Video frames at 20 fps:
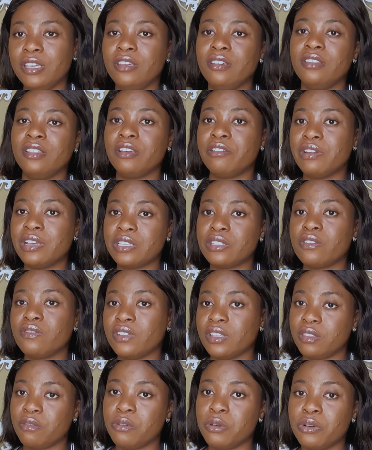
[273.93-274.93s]
rest of
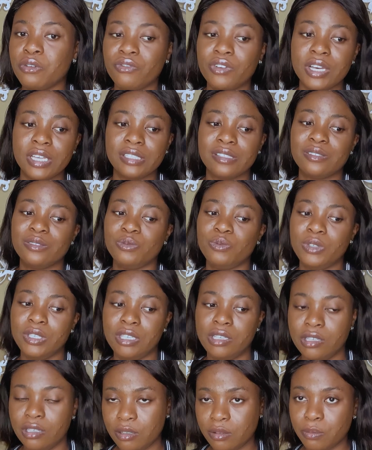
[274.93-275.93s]
the 3 of us,
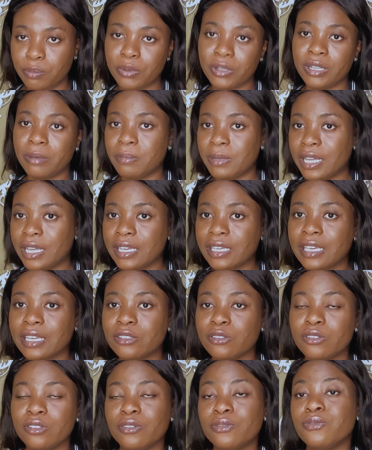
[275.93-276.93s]
we put a blanket
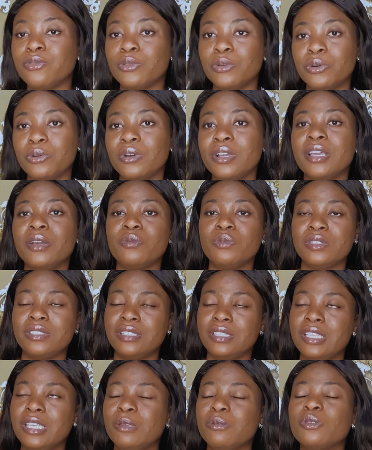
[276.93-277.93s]
on the floor and we
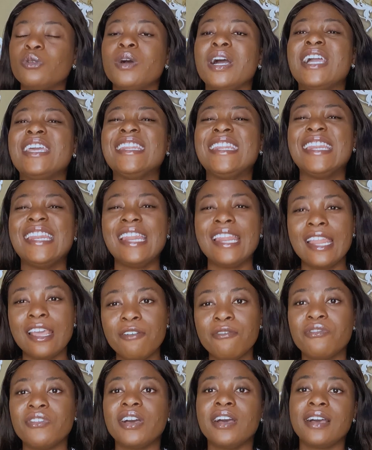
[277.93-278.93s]
sleep. So I
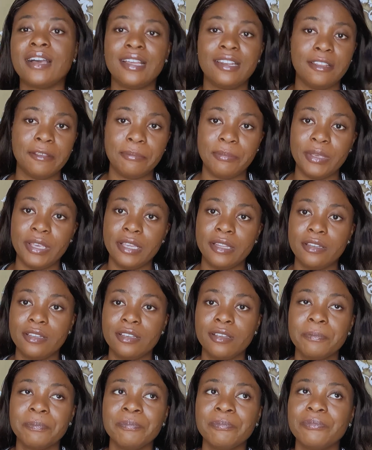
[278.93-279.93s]
never had a bed
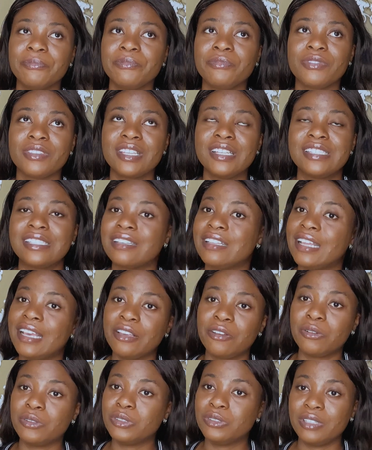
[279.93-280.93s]
till I
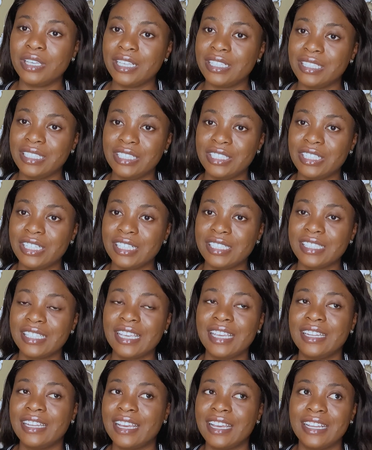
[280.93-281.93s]
got to SHS
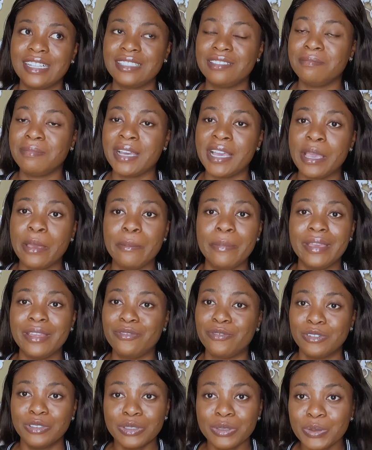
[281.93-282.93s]
and I had to buy a bed
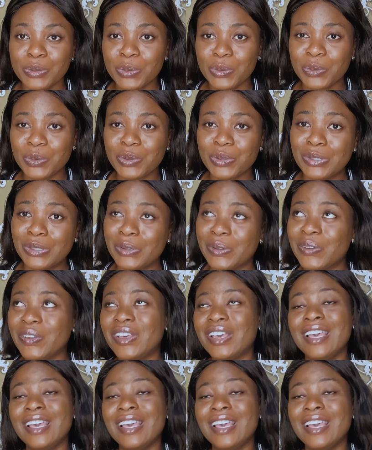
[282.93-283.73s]
for school. So